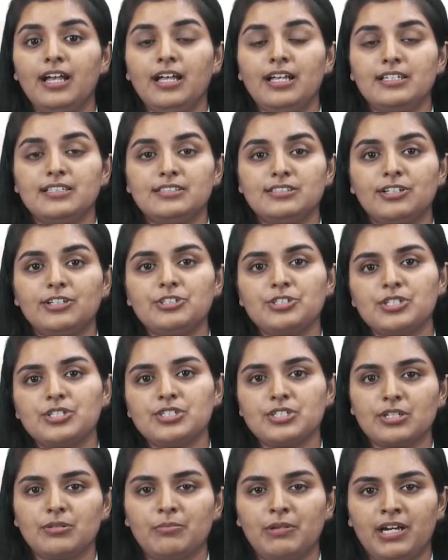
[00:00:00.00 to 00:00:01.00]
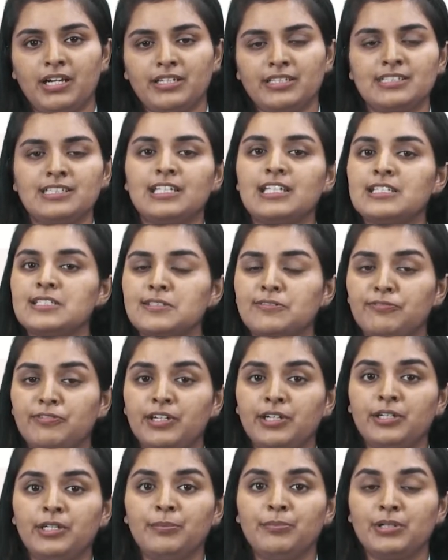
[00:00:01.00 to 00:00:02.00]
search engine marketing is
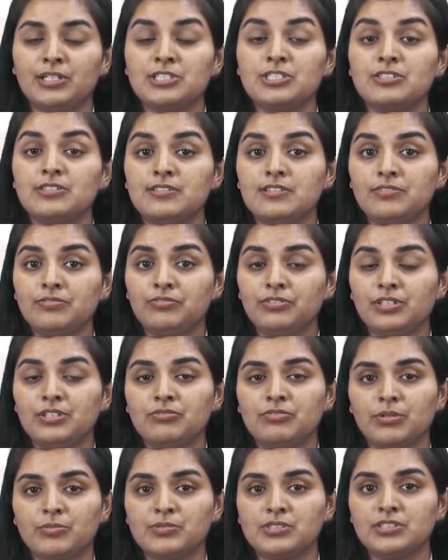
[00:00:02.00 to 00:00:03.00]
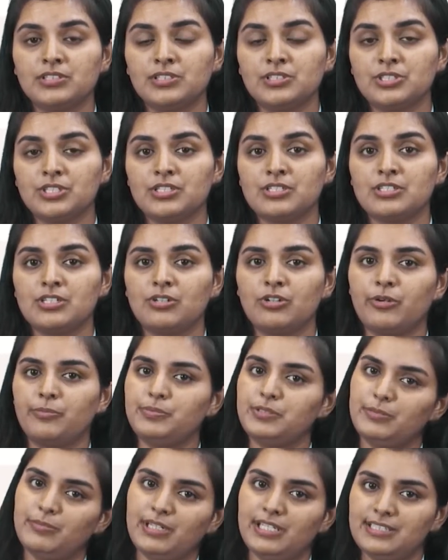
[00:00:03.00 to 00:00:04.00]
very much different from search engine
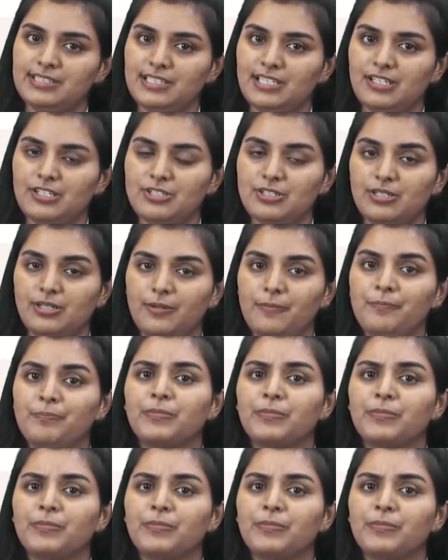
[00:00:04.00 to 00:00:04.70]
optimization.